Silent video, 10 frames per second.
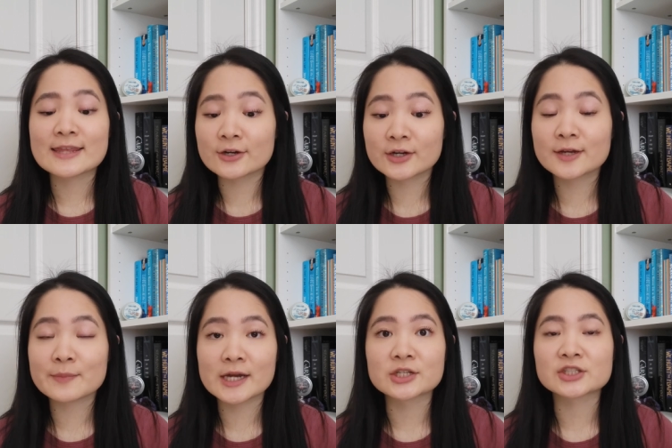Tharion
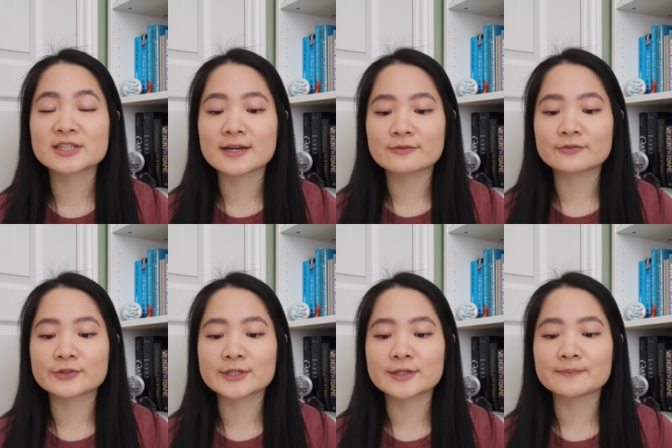managed to get
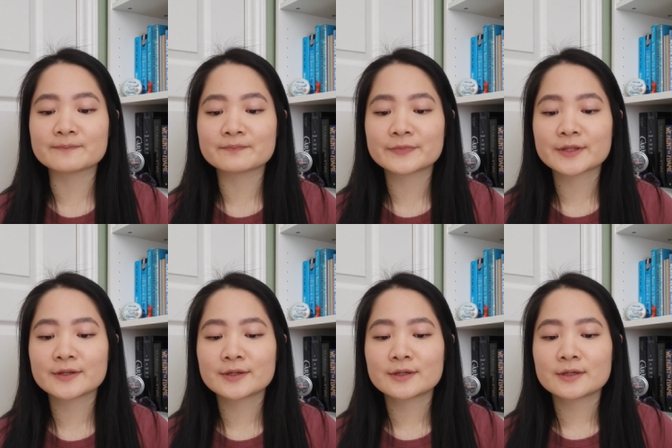free.
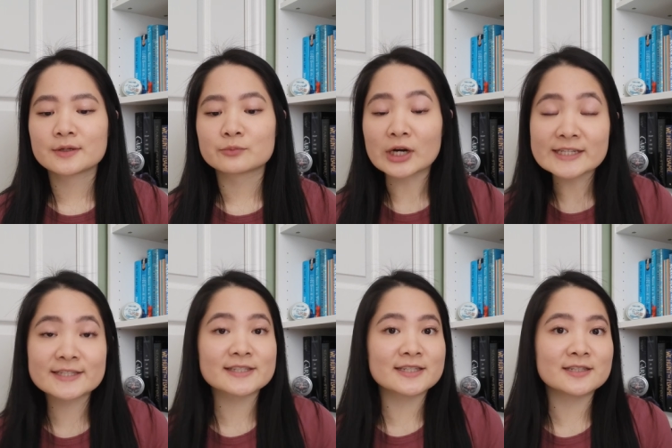Bryce
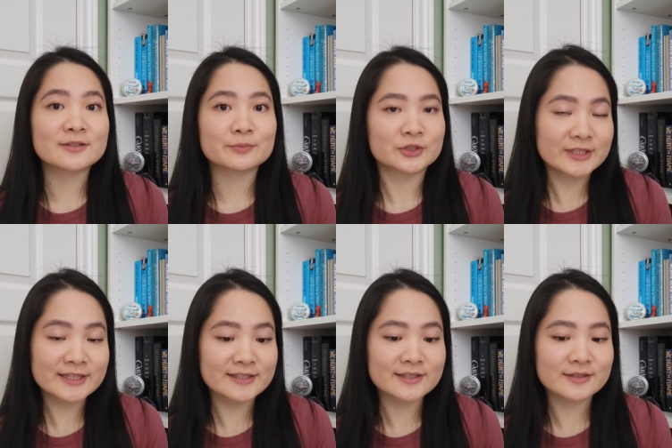is in
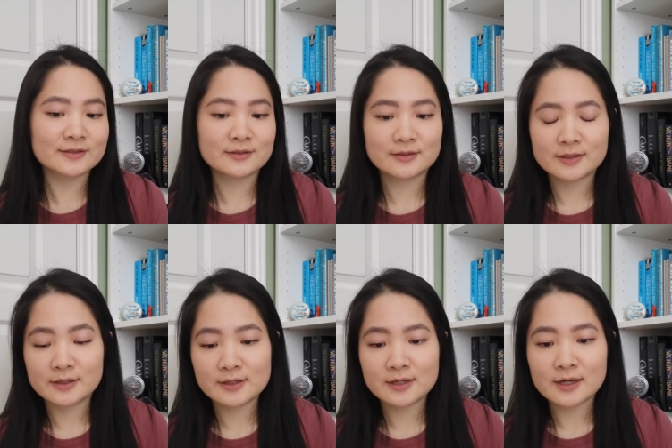Prythian.
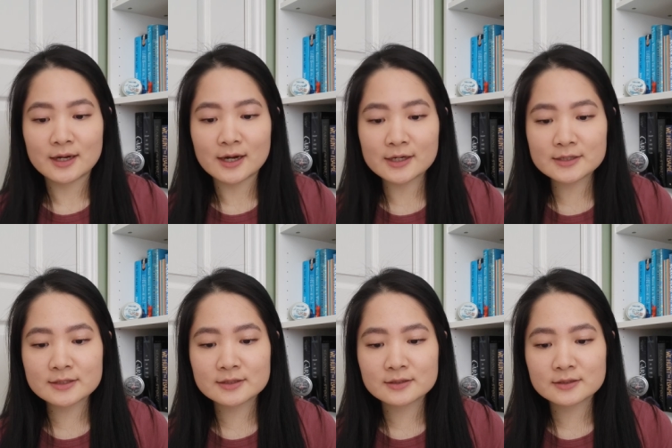
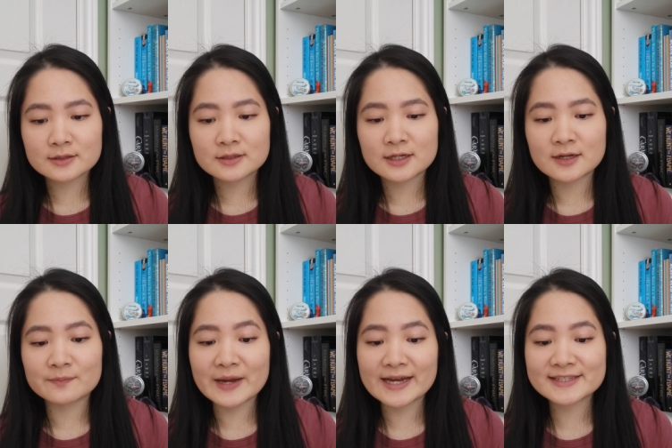Hunt
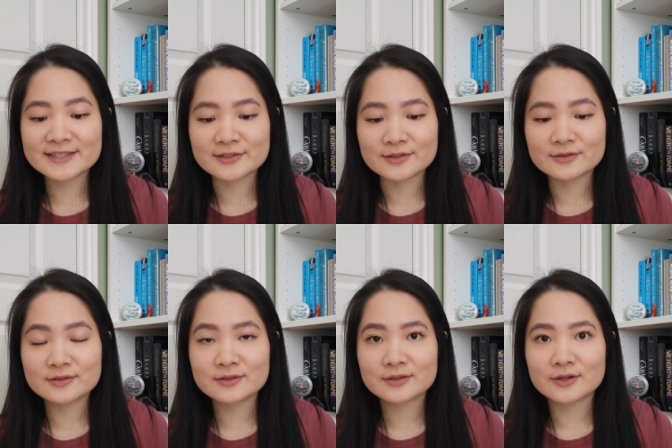and Baxian
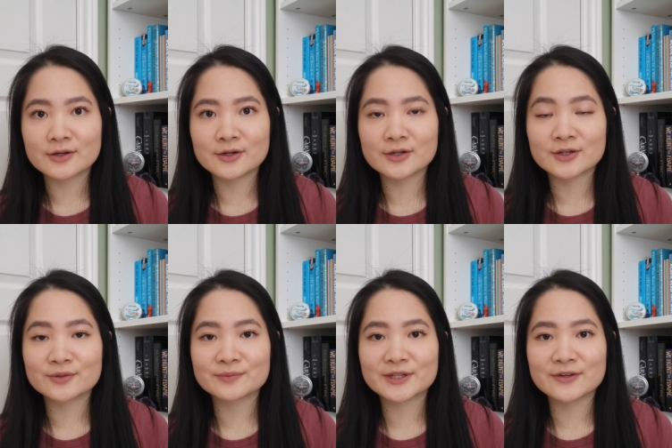
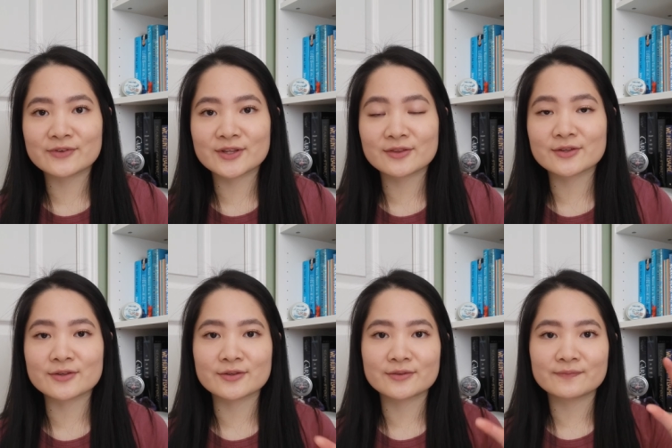are given
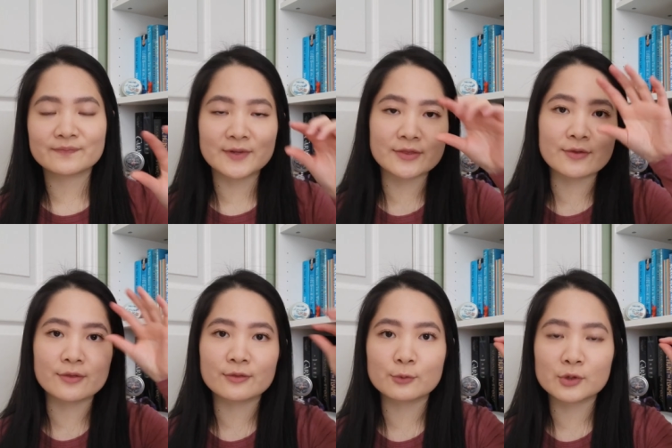the like the
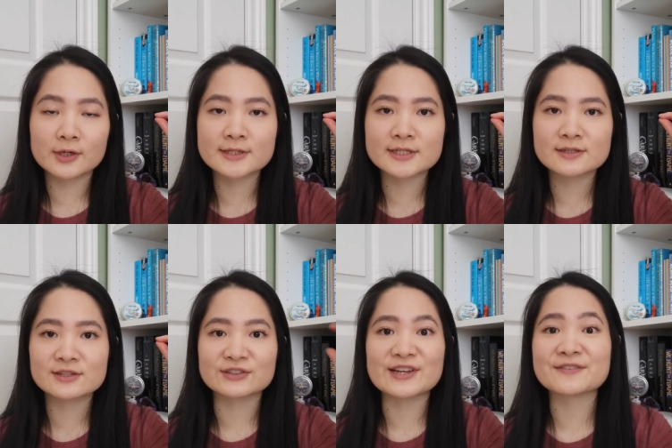thorn
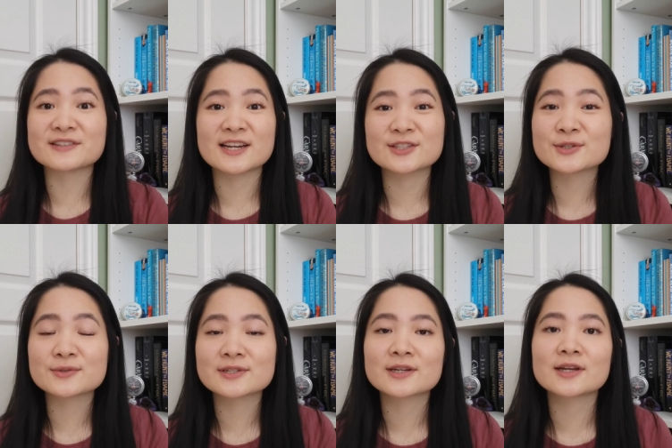slave
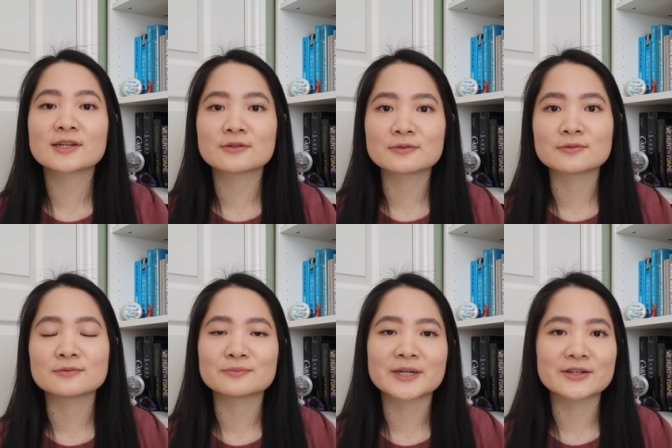tattoos again. Oh
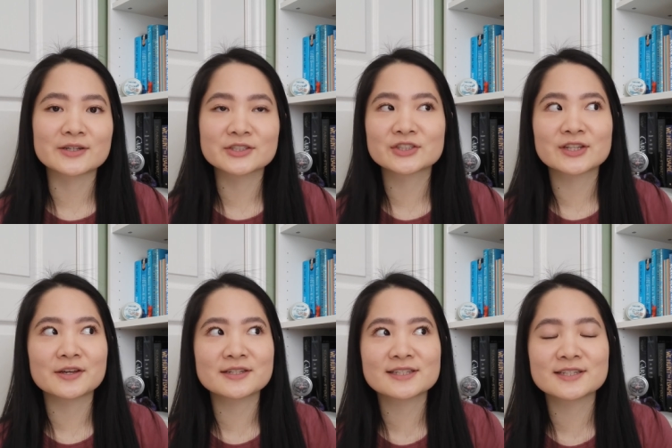my gosh,
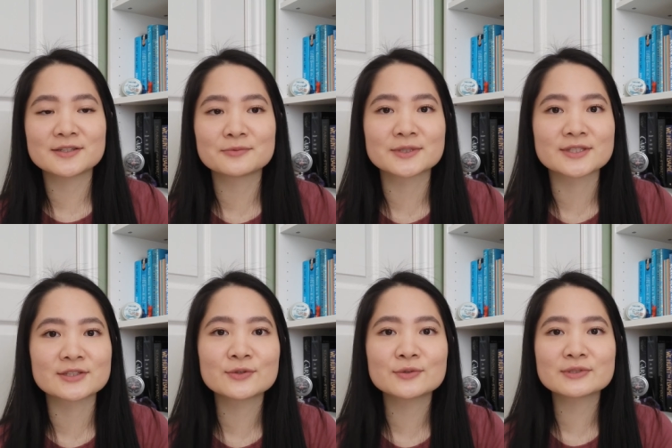that scene was
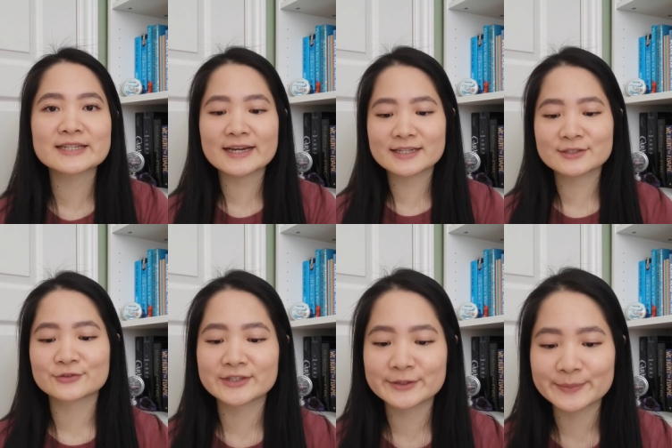so sad to
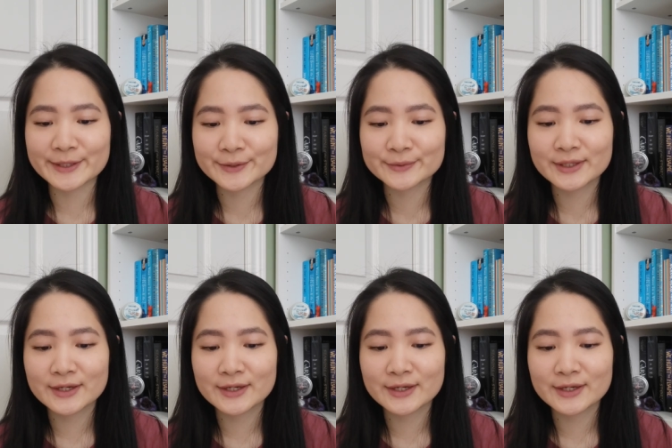read about.